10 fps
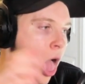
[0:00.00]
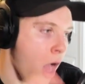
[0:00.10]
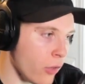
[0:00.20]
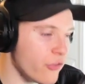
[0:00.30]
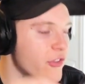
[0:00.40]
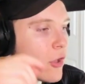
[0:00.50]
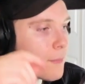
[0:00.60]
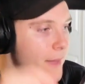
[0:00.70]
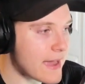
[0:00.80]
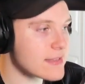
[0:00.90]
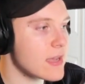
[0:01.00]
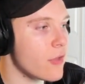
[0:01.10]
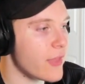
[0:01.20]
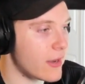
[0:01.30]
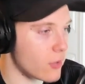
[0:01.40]
health steal, max
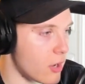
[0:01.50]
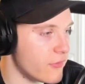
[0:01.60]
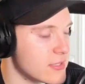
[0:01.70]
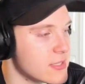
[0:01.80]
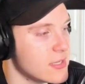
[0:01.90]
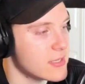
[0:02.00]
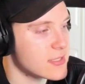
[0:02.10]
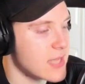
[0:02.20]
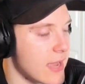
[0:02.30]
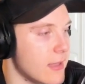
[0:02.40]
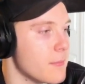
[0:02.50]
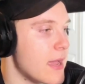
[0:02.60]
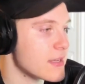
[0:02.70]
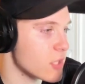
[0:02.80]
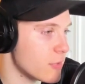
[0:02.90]
health, and offense, stacking
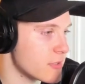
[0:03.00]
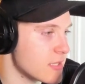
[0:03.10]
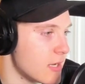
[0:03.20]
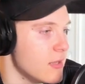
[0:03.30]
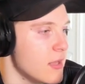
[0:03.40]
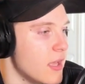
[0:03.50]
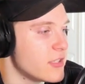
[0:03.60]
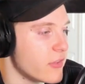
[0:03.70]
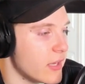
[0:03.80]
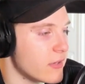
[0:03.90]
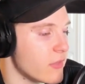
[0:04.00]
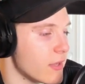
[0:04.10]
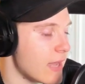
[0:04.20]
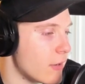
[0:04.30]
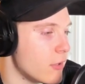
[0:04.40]
max 100% until the end of the
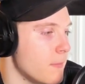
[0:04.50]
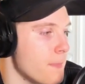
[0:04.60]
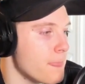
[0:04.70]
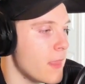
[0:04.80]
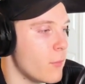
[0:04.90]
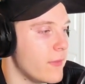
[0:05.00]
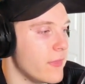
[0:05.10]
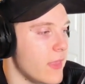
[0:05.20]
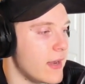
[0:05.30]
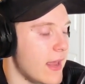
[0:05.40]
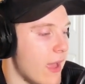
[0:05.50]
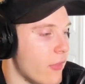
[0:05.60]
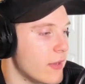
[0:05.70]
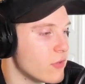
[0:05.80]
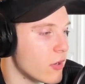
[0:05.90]
encounter. When an
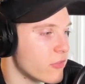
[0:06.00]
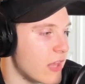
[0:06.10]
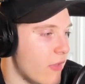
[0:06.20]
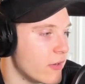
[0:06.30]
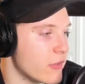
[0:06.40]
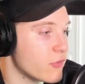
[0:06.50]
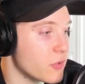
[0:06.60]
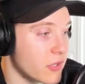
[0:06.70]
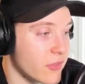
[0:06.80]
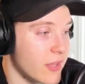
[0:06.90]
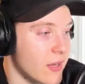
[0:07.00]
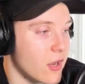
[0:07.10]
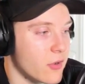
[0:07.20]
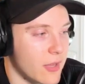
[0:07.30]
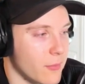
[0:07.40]
allied Darth Talon is critically hit,
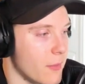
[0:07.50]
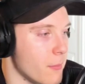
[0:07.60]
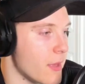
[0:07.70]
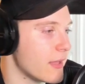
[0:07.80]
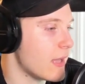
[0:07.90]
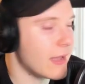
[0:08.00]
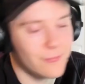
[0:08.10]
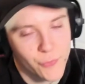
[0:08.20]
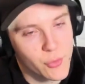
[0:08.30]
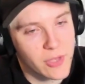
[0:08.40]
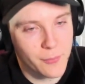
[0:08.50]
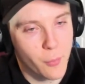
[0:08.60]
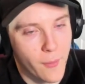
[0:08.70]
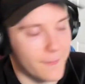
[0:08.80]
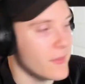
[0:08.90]
okay, blah, blah, blah. You get the
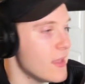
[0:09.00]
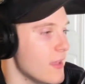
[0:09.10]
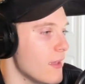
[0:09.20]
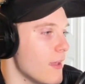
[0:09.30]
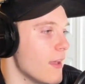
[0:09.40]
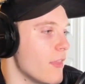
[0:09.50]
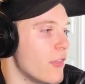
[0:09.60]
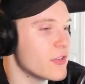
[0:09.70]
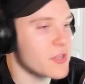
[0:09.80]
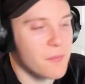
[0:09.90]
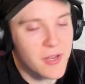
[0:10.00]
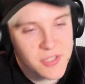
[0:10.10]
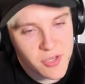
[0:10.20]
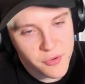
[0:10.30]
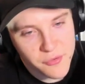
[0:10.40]
point. There's a
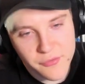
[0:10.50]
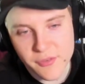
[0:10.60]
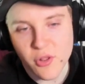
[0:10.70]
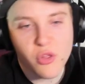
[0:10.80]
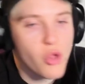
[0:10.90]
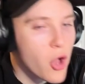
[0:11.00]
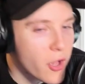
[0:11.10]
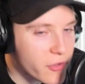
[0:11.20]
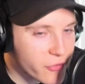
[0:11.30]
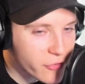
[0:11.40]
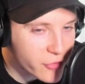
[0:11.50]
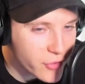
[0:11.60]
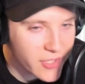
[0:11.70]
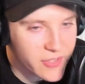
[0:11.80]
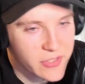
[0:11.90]
bunch of clauses
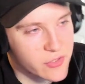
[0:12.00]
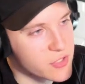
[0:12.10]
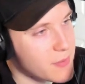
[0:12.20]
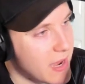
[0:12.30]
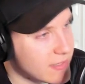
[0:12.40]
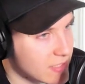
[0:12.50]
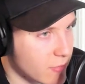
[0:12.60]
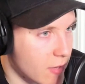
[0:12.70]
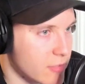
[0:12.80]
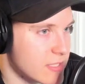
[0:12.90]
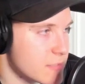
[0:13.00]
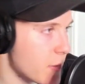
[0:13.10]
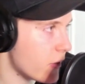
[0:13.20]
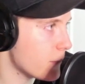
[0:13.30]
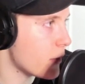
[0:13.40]
to this and just passing around and dispelling